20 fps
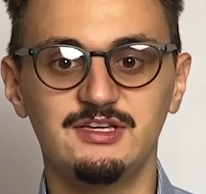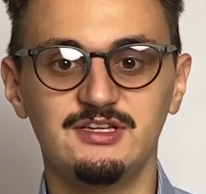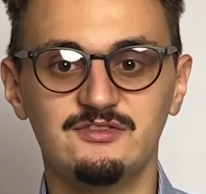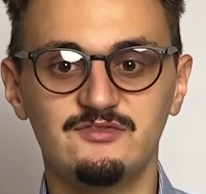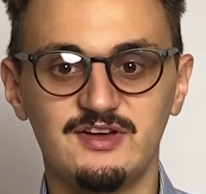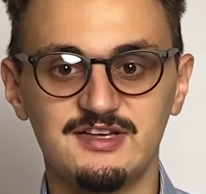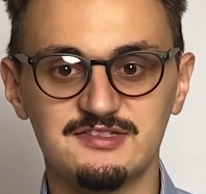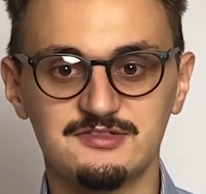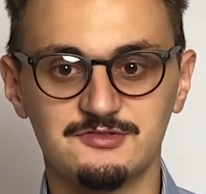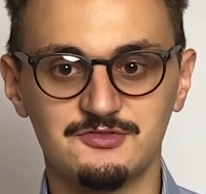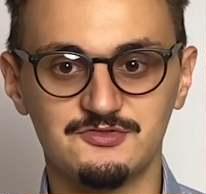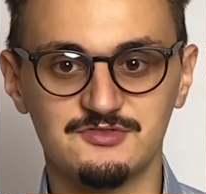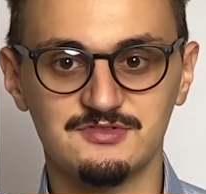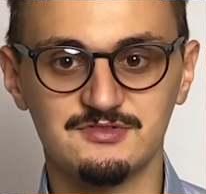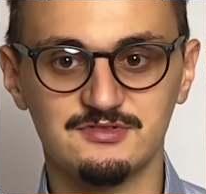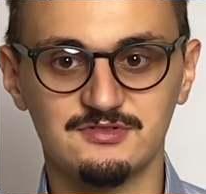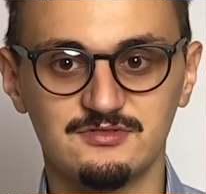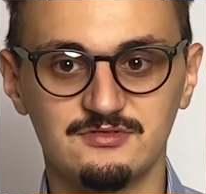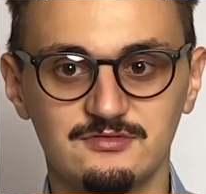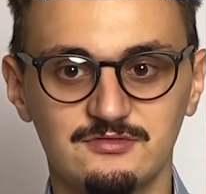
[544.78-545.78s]

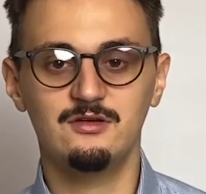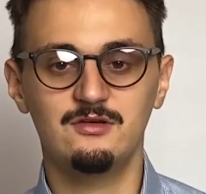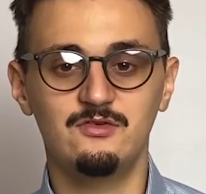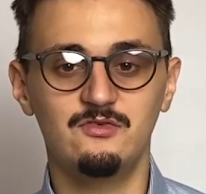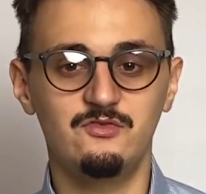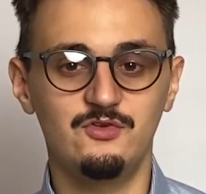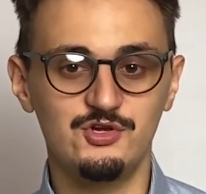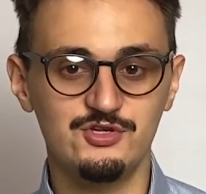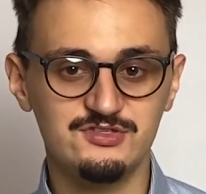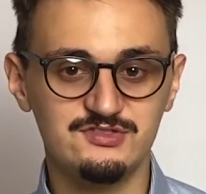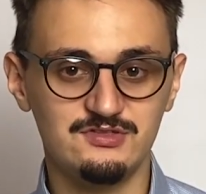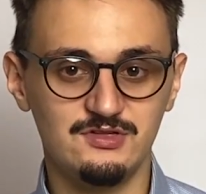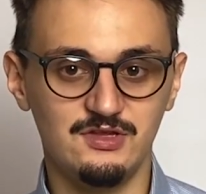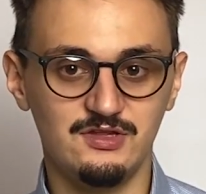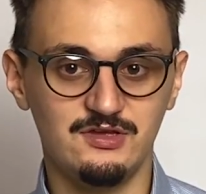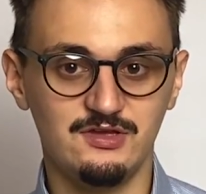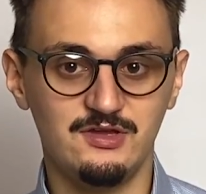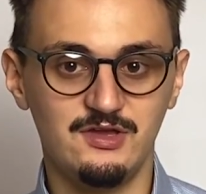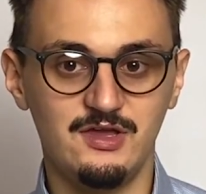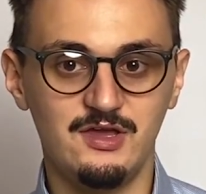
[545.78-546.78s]
investors. Firstly,
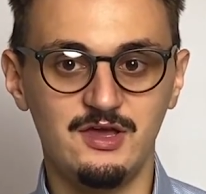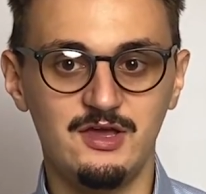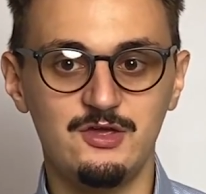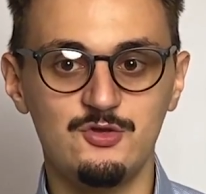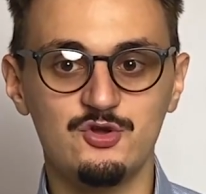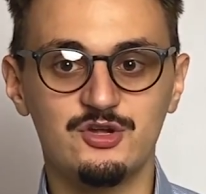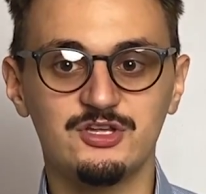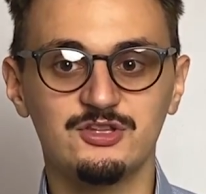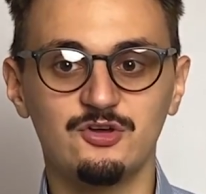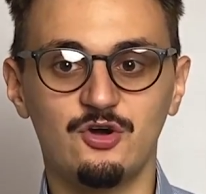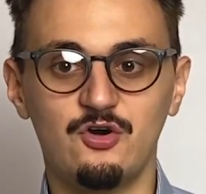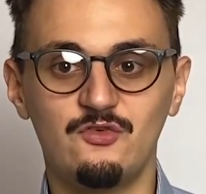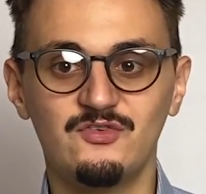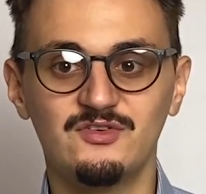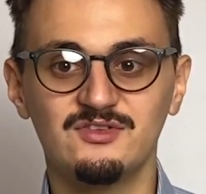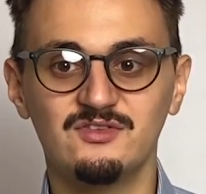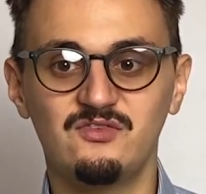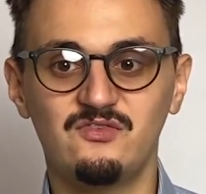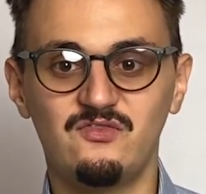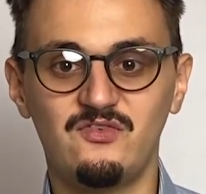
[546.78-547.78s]
you can
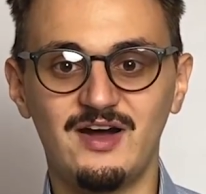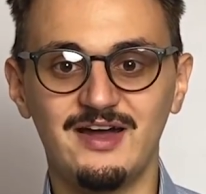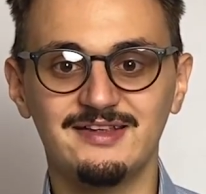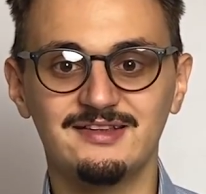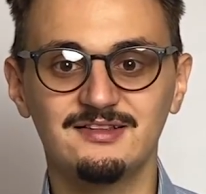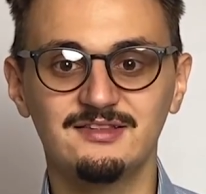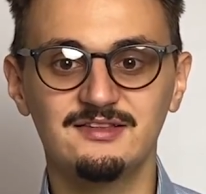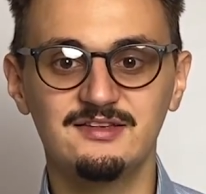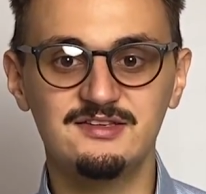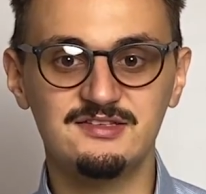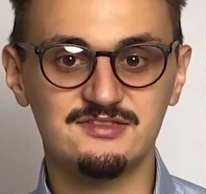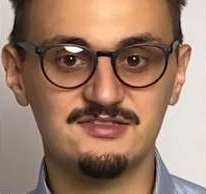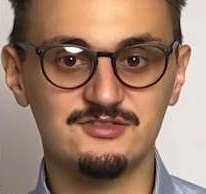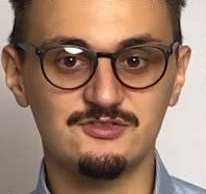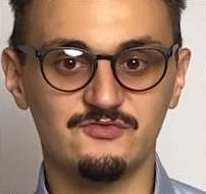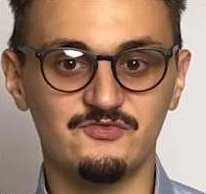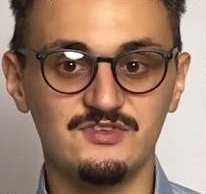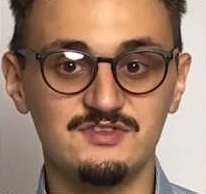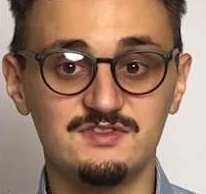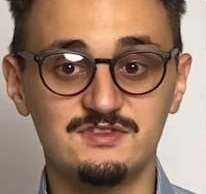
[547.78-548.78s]
often find lists
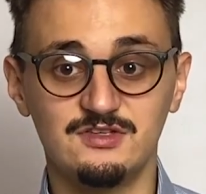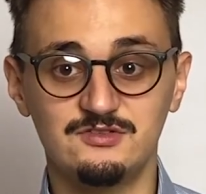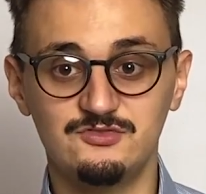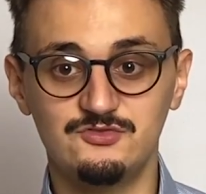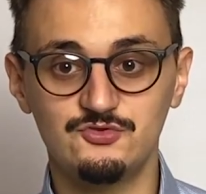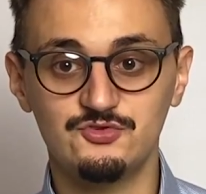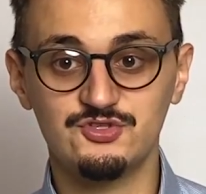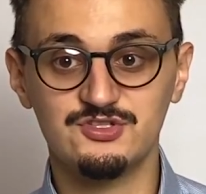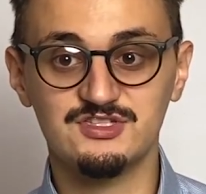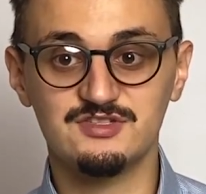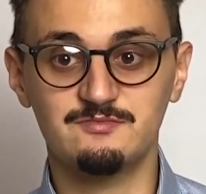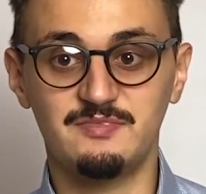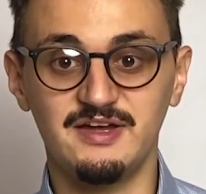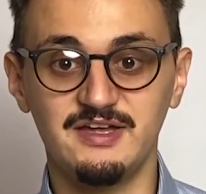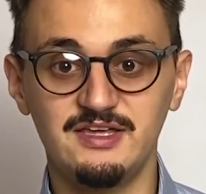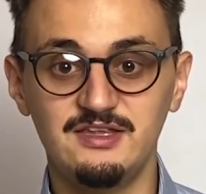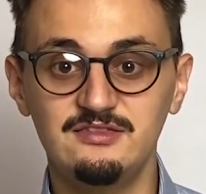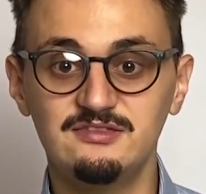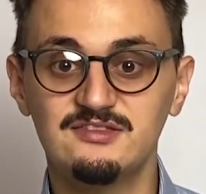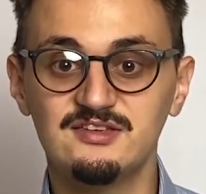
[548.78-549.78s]
of institutions by
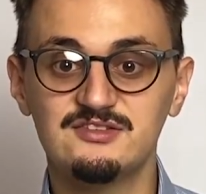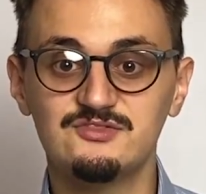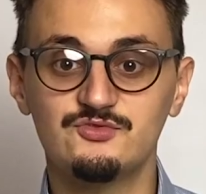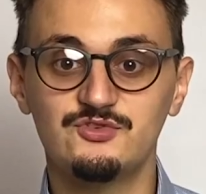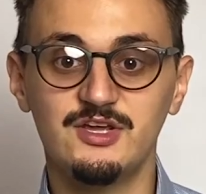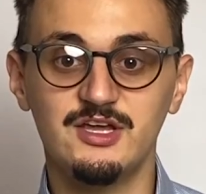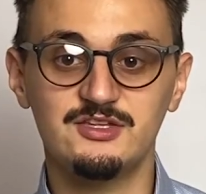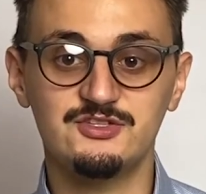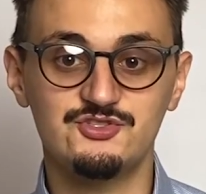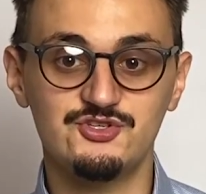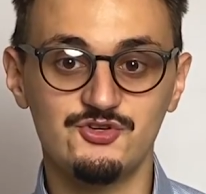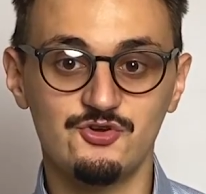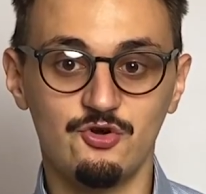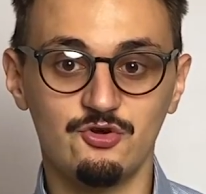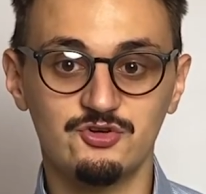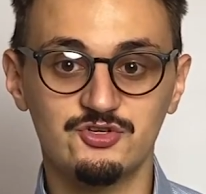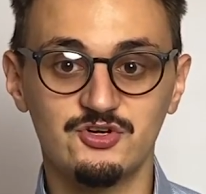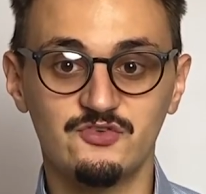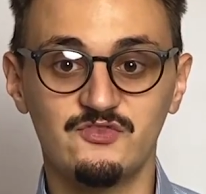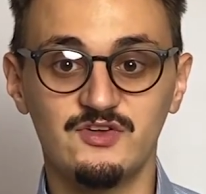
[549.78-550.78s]
industry and
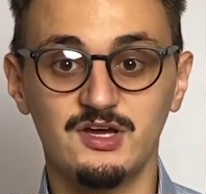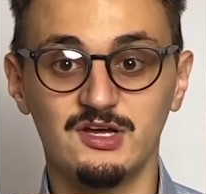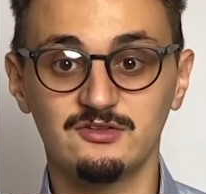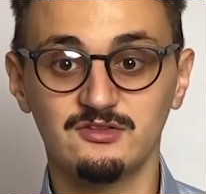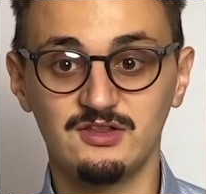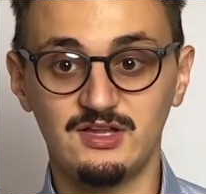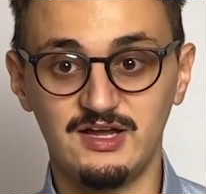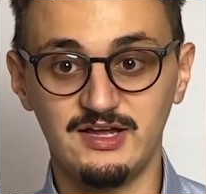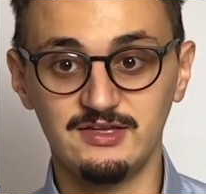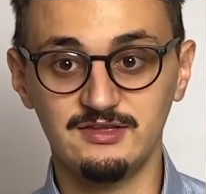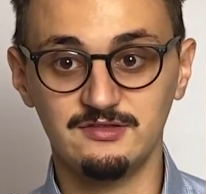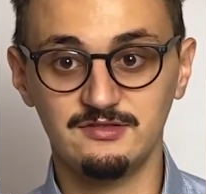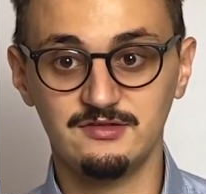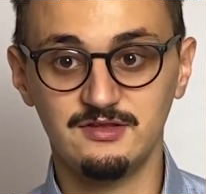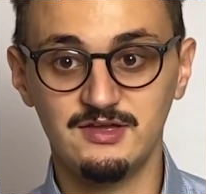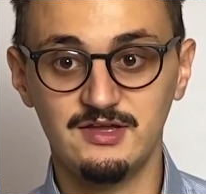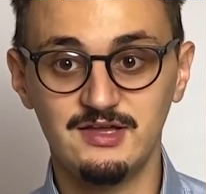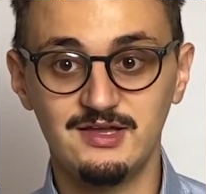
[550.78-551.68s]
geography online.